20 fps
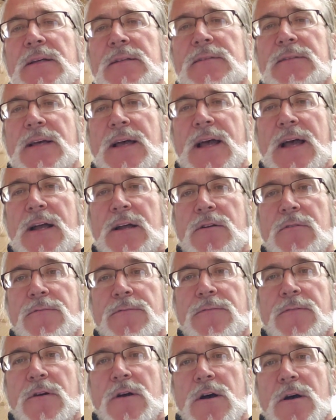attack
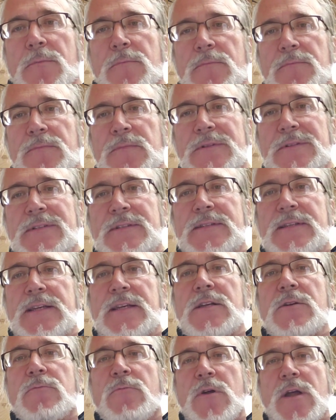from
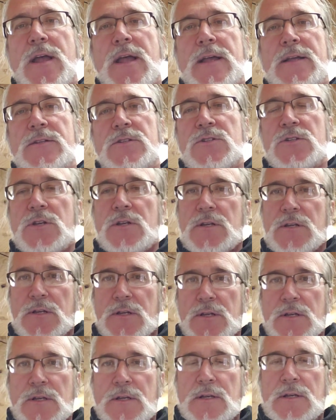D range.
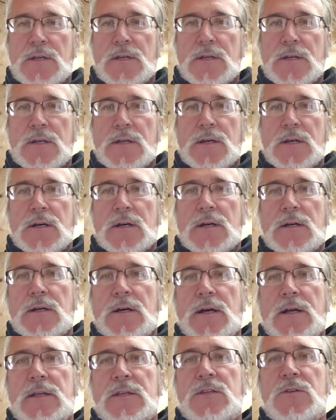
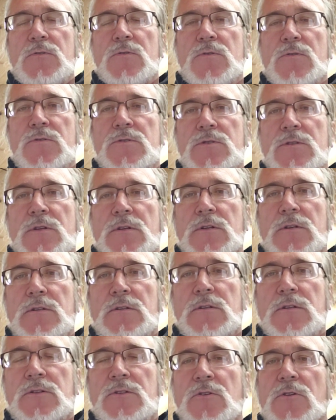I use
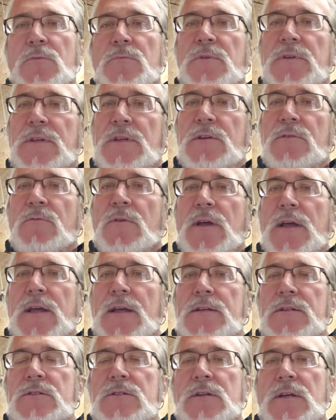the term D
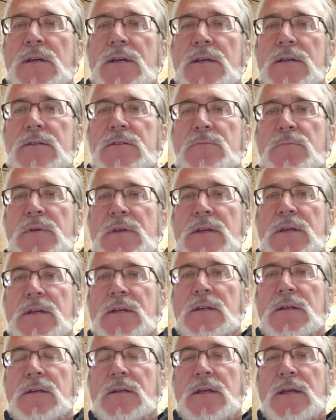range as
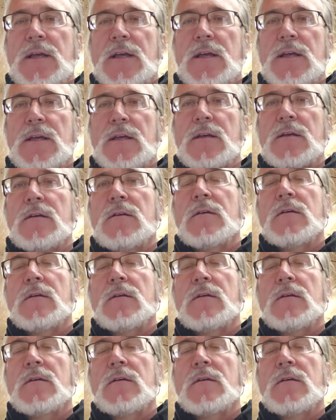being a